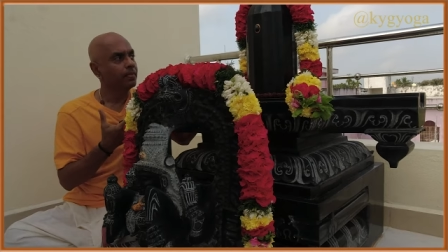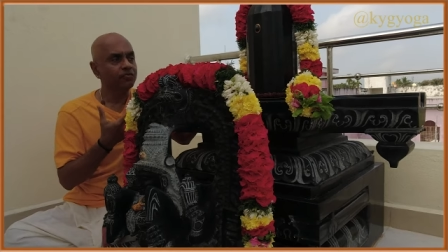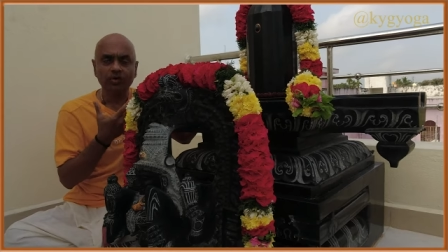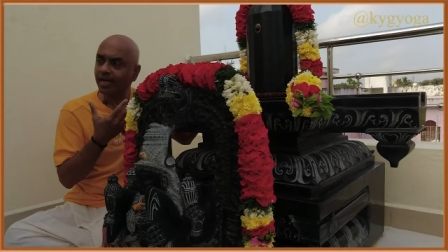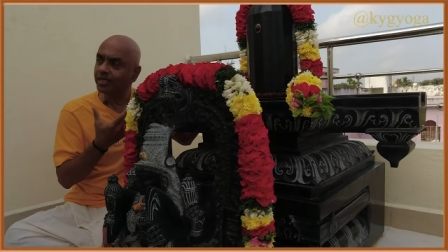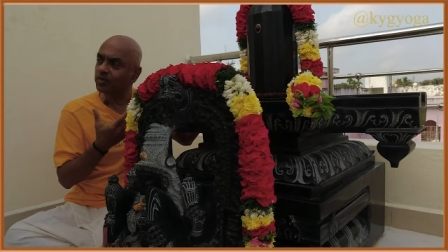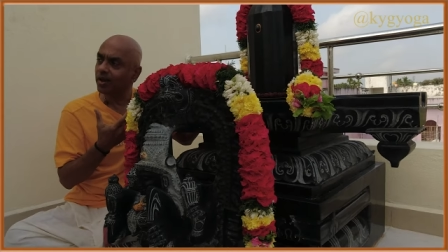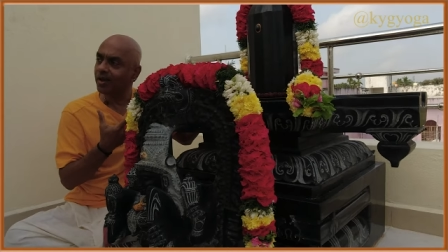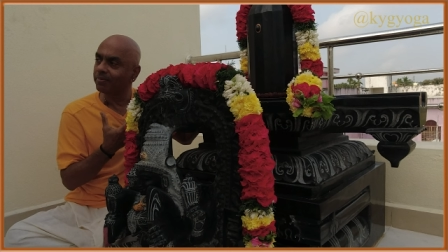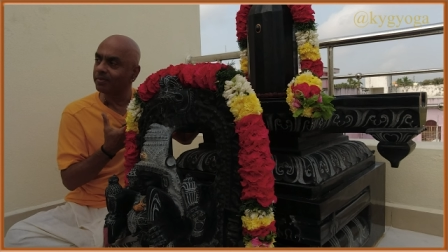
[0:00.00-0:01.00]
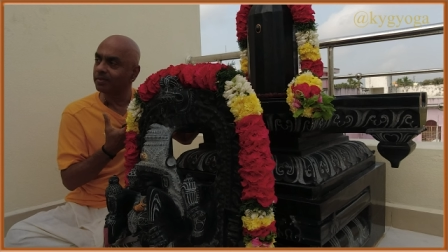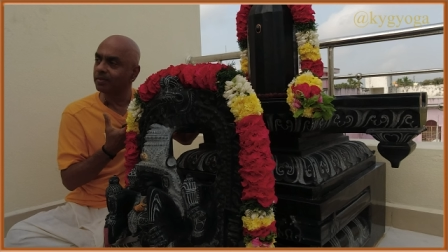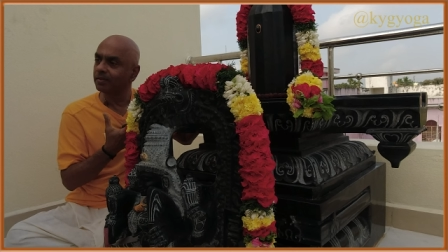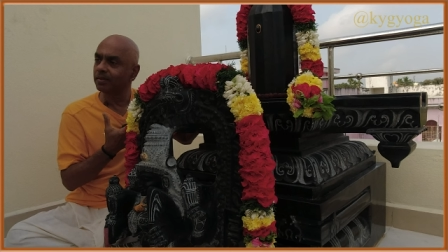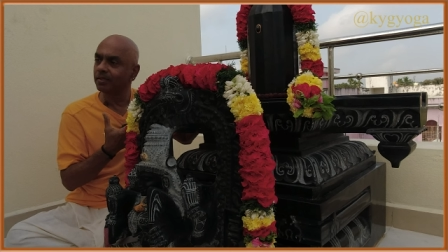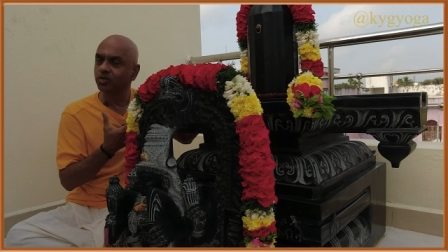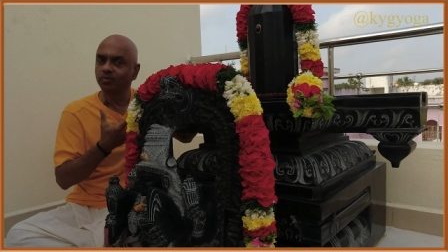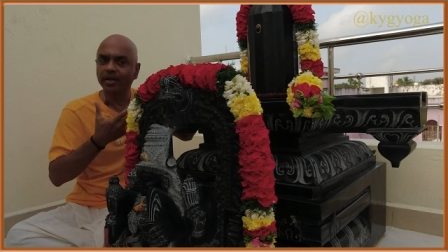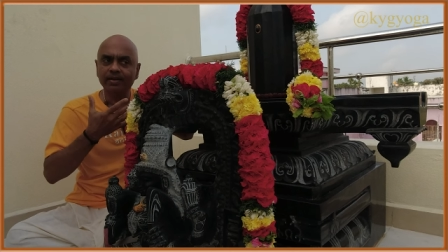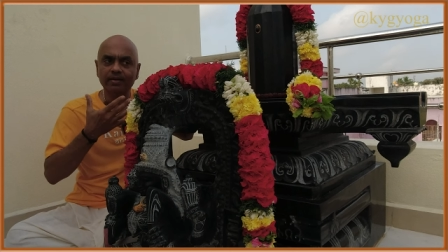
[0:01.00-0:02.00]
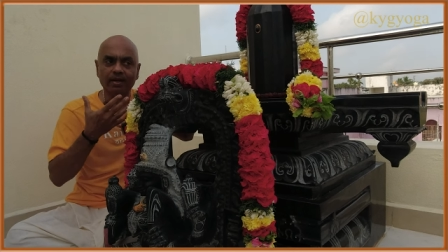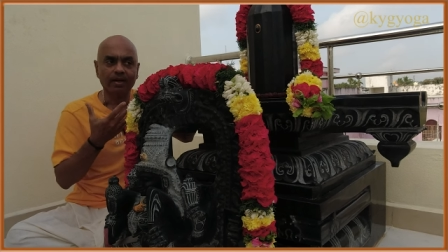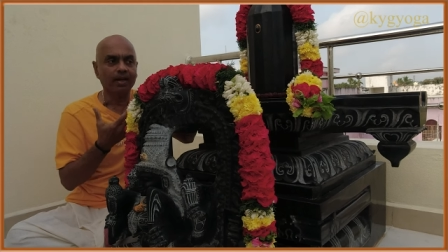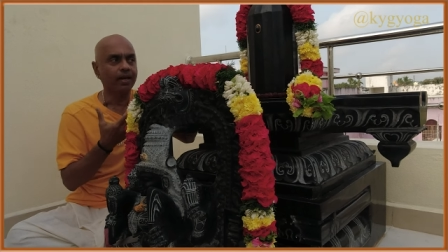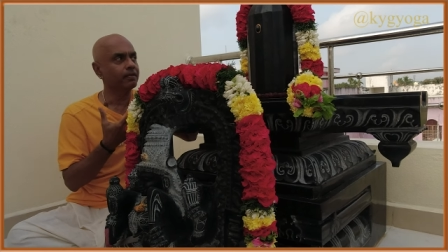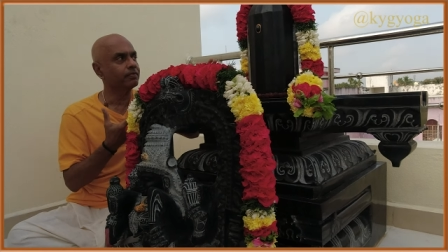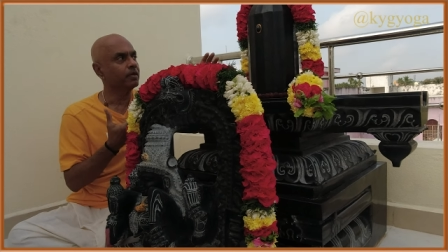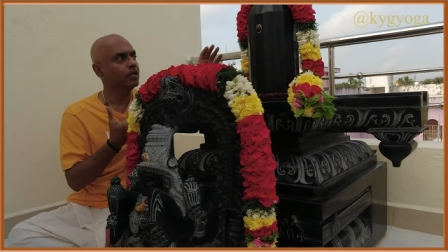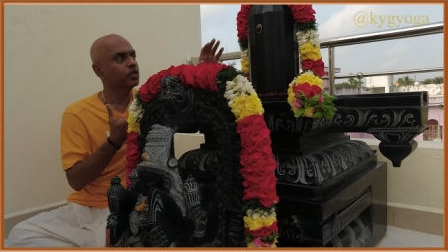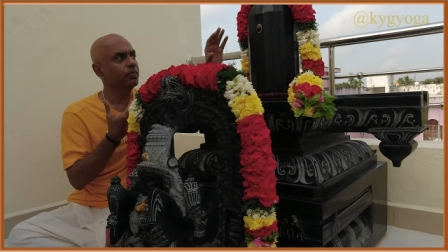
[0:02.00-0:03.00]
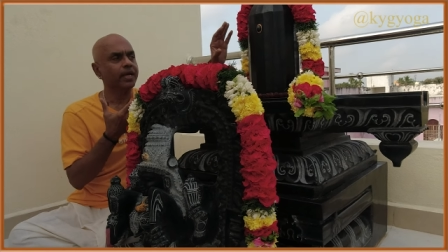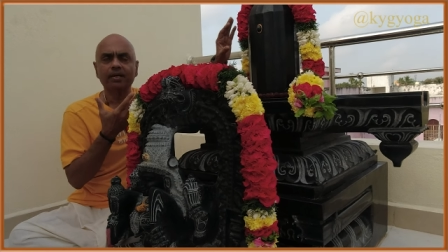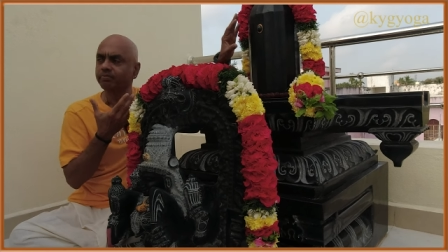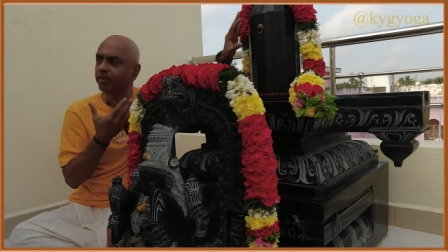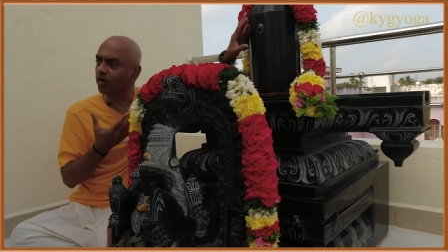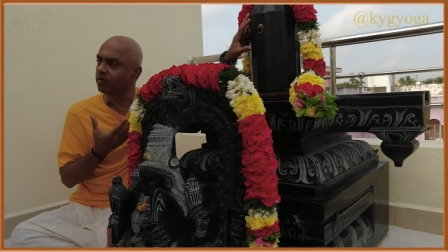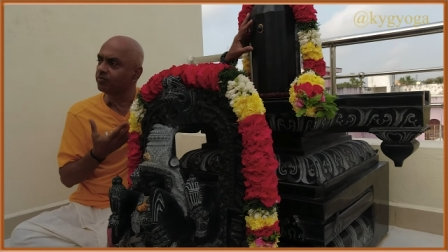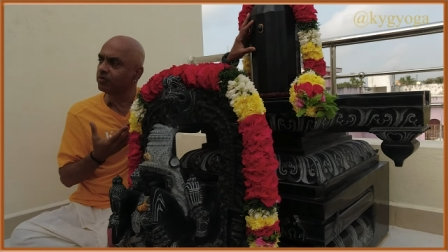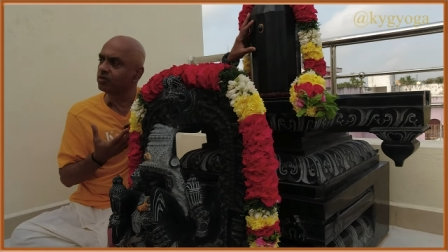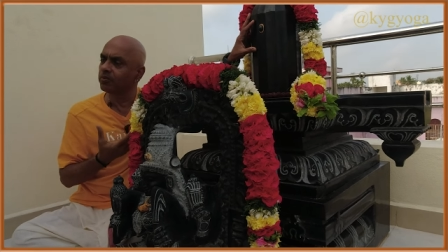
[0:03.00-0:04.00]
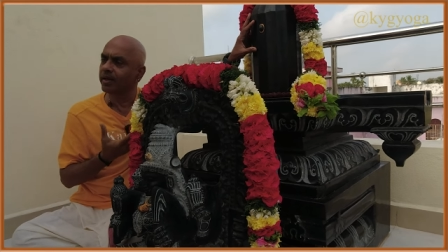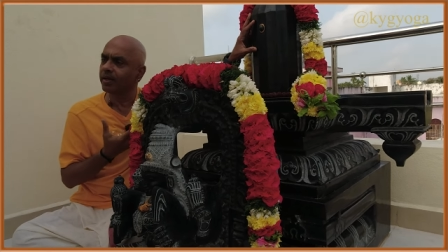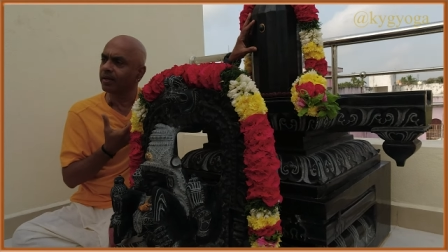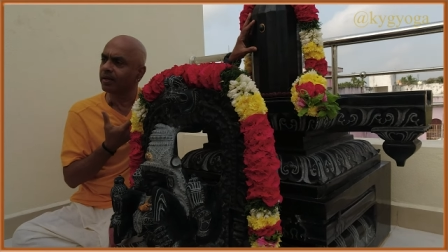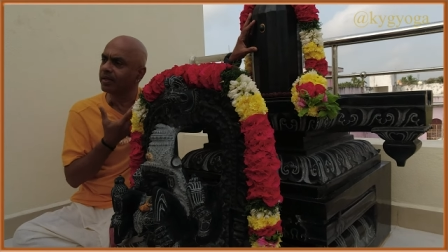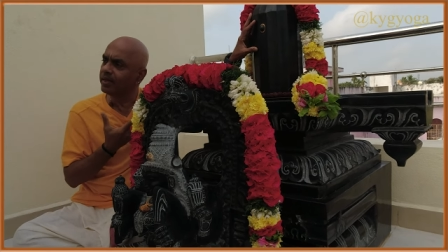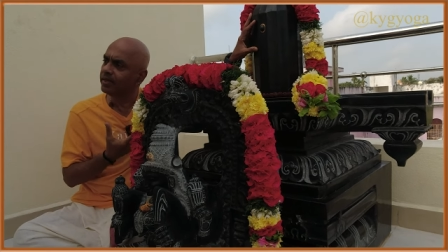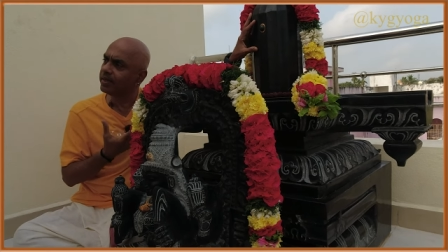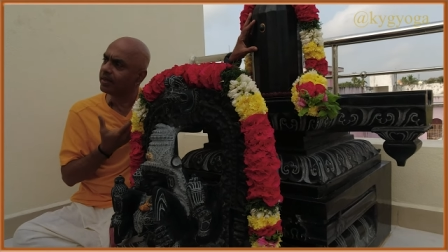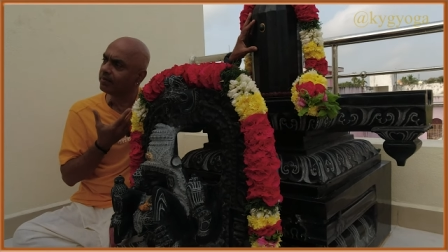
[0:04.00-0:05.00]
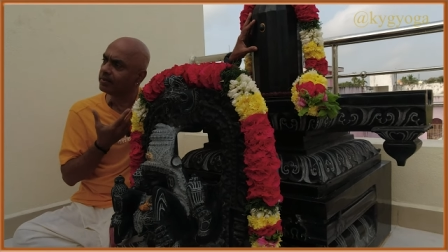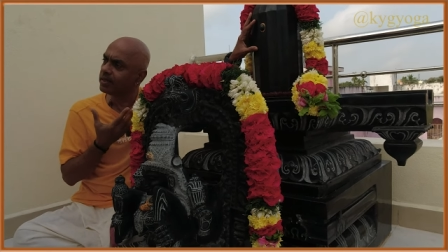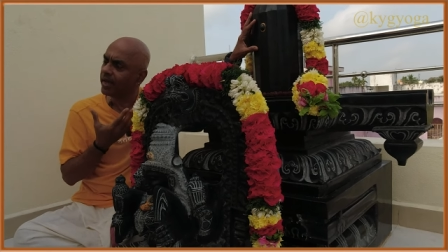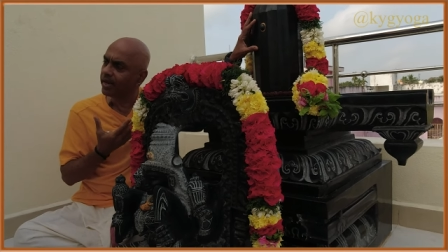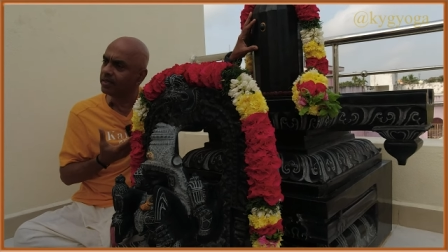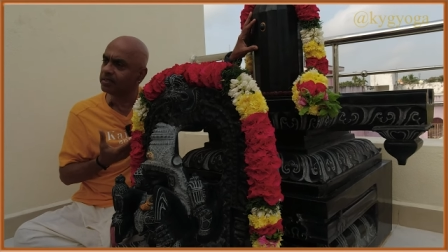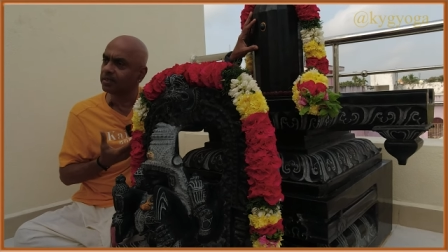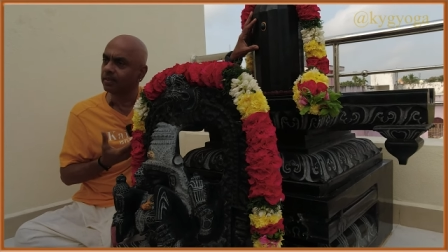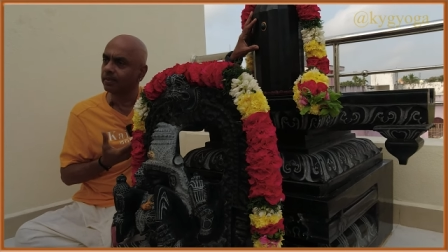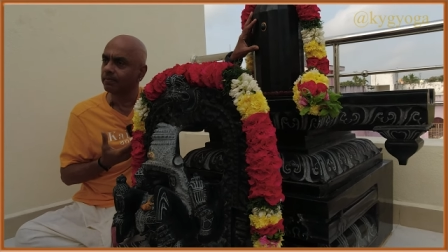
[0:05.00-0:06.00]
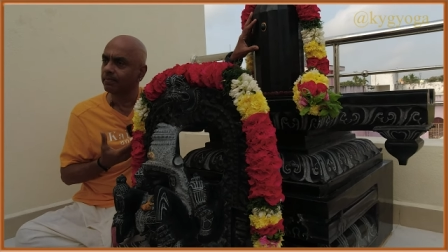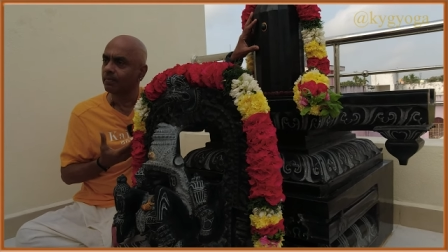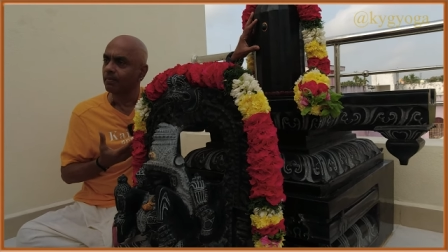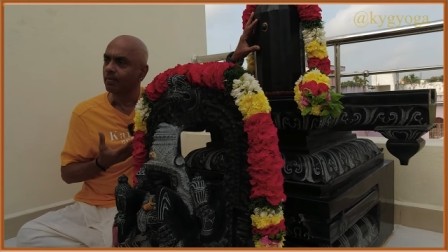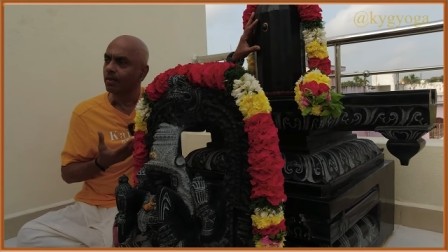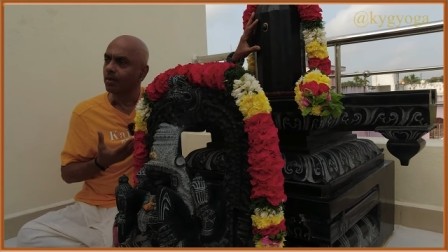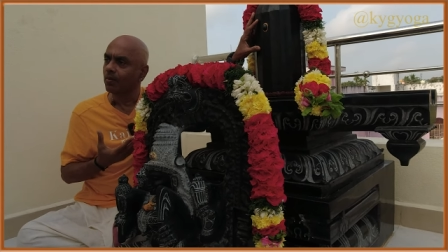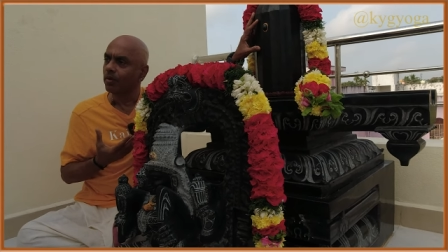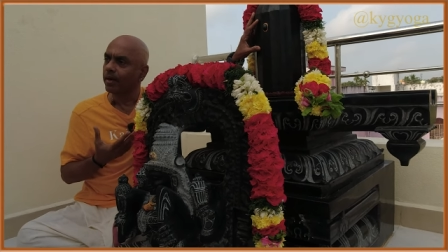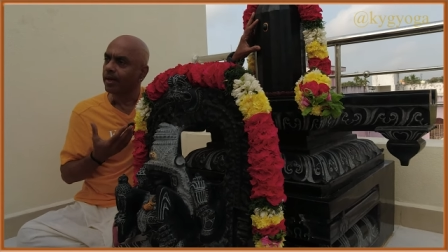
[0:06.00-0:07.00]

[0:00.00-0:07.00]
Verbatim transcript: But for that to happen, to make it alive, to make it powerful, to make it a healing energy, what